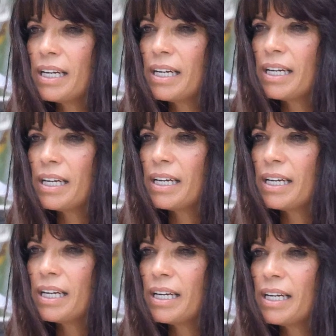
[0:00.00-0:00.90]

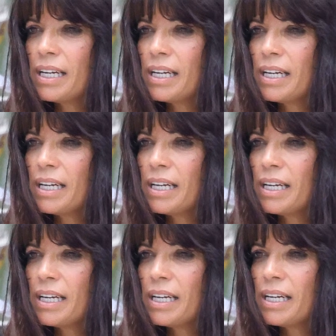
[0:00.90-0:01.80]

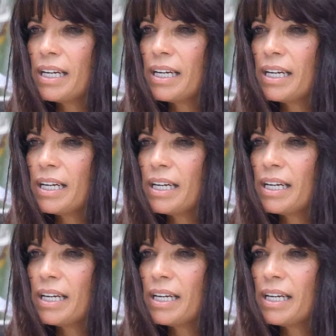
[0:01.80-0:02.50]
No one is speaking in this clip.